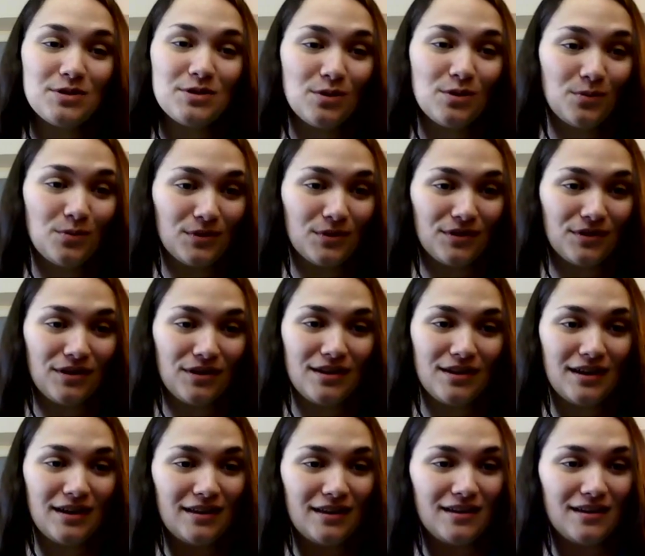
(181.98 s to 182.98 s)
in the world,
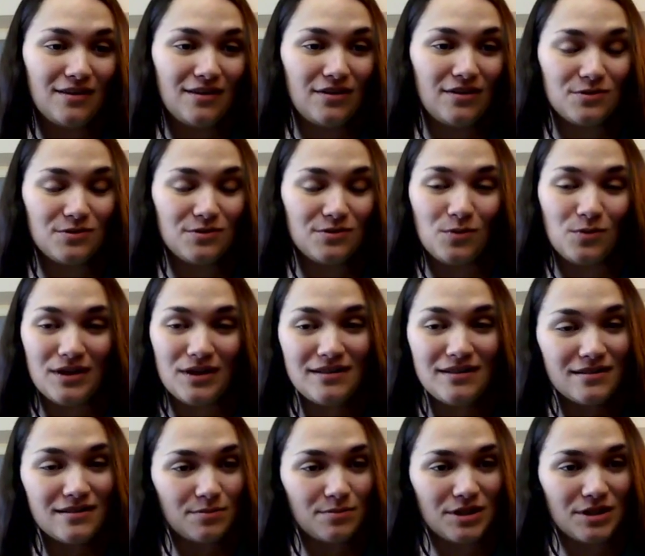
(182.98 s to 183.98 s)
and there's one
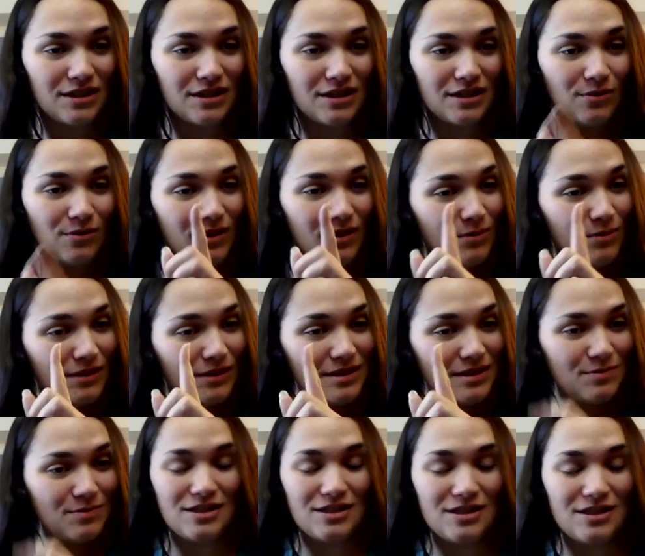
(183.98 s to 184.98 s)
species, only one
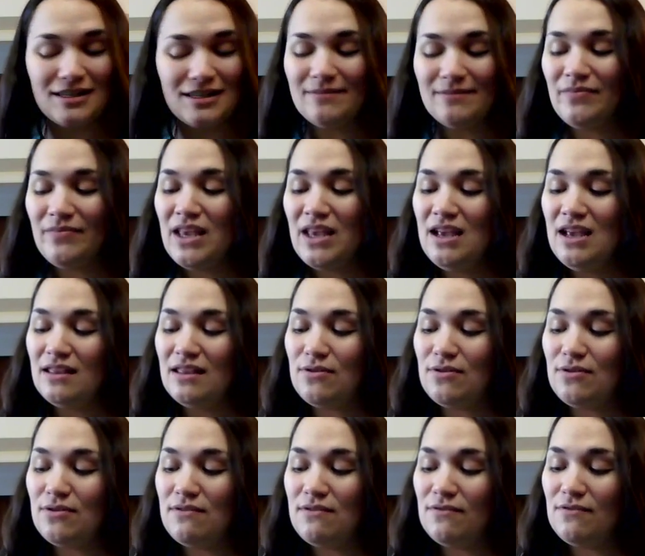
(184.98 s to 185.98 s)
species, that you
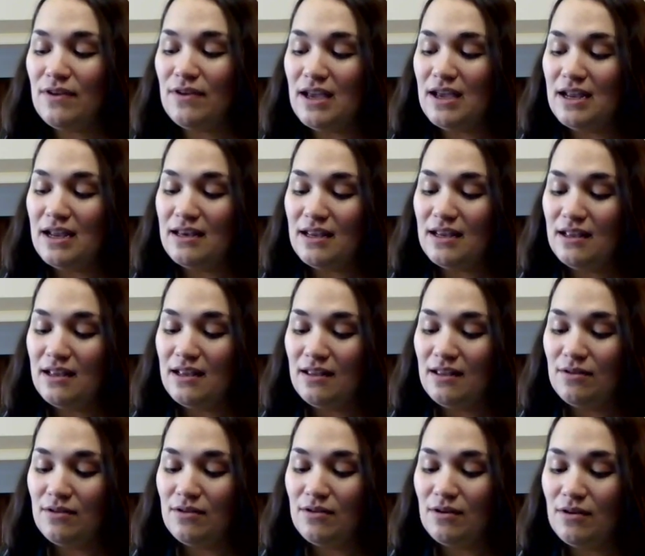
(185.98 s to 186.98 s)
can find
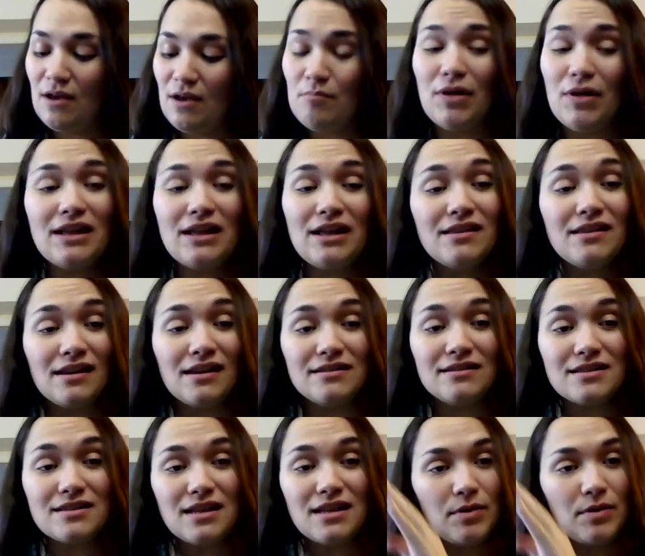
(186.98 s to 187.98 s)
in
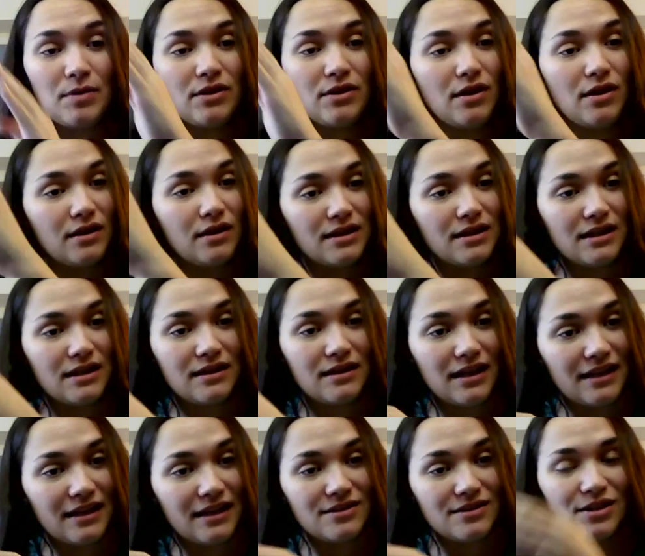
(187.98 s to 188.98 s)
abundance up along the
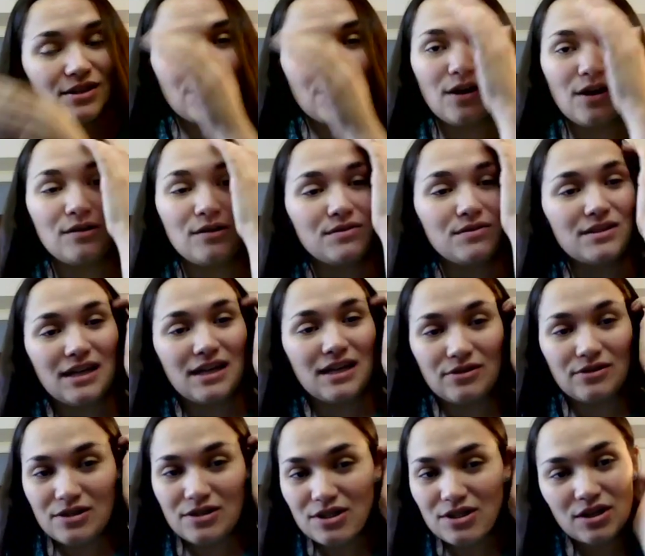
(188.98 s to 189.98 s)
Atlantic coast,
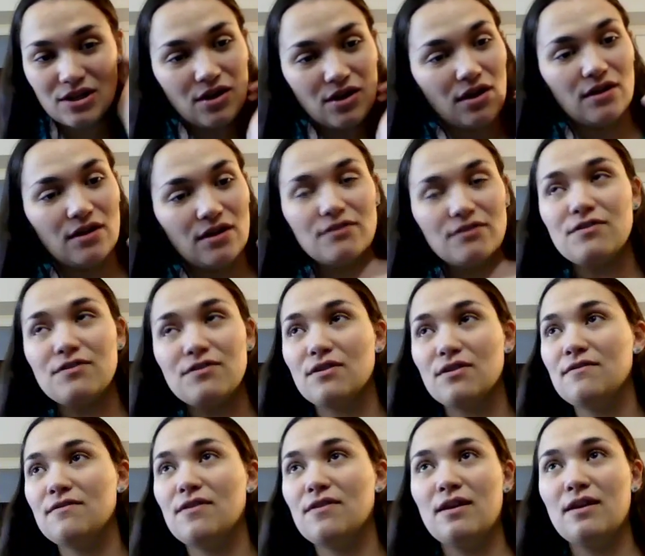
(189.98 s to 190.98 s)
down into the Gulf. You
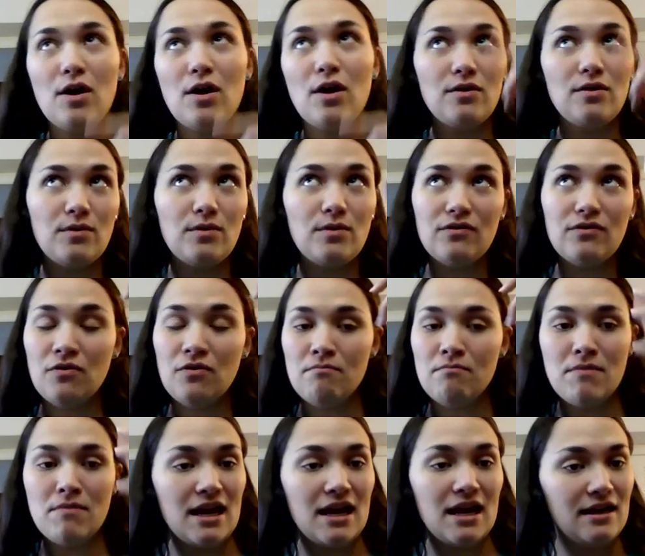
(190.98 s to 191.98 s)
can find them all the way from
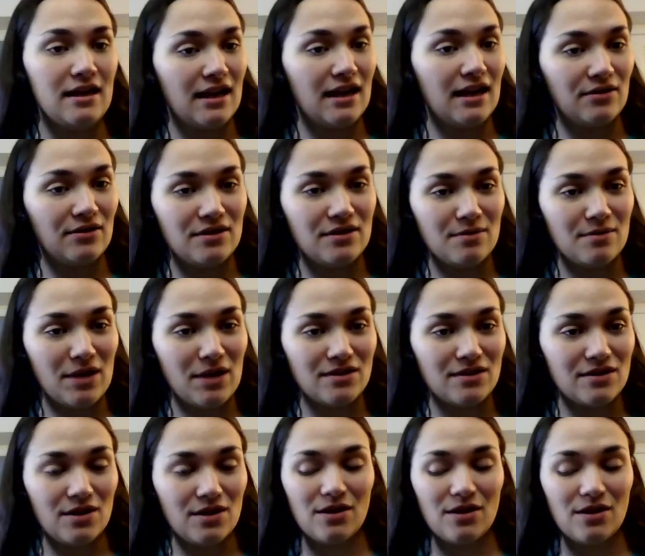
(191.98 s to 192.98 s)
Maine down into
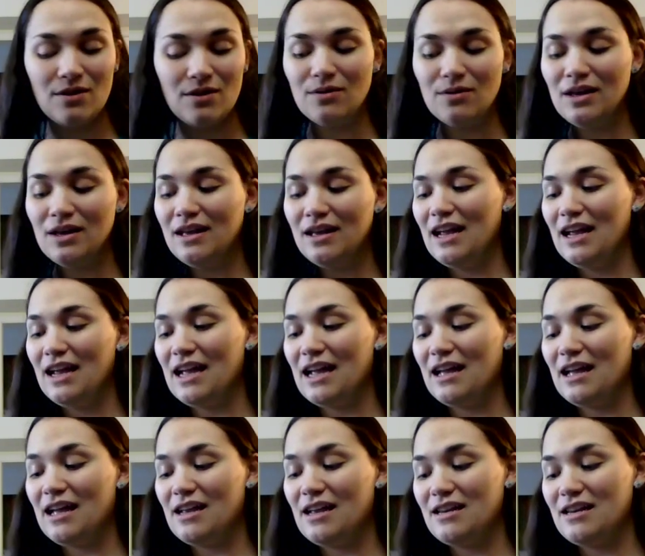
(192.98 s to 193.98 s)
Mexico,
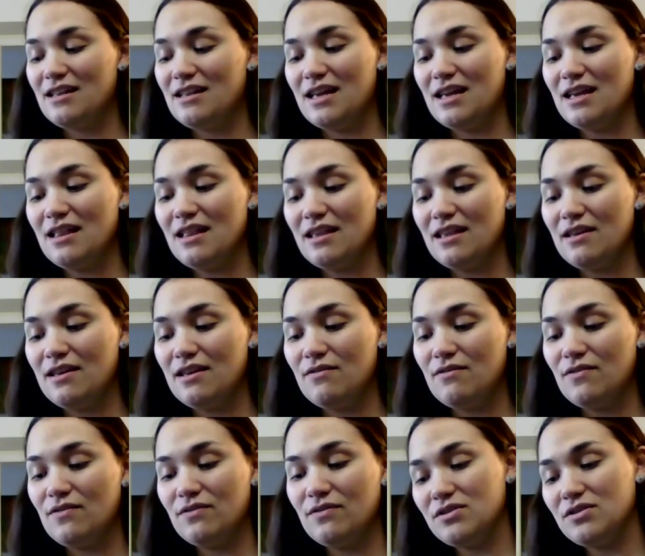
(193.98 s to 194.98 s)
and they live
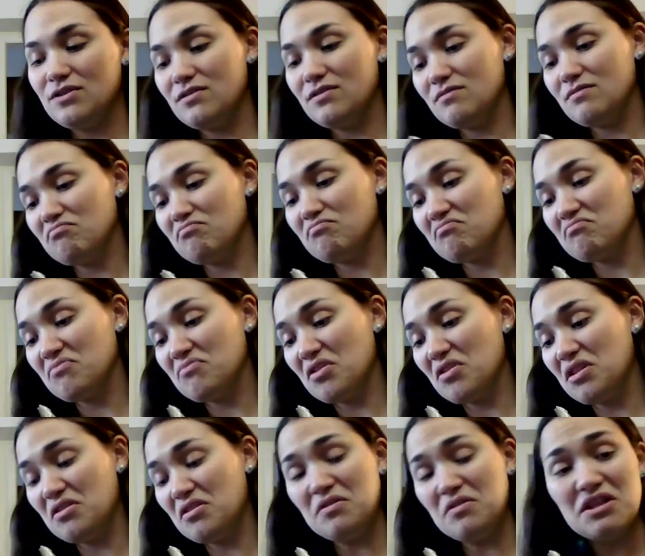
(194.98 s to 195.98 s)
just,
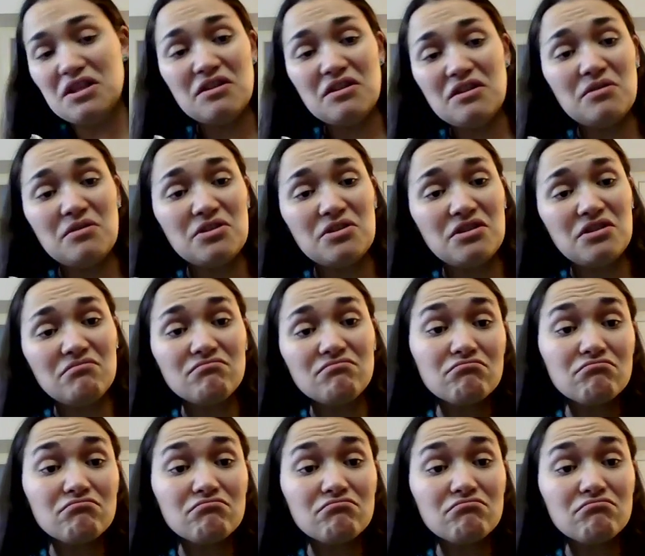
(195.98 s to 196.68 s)
you know, in the ocean.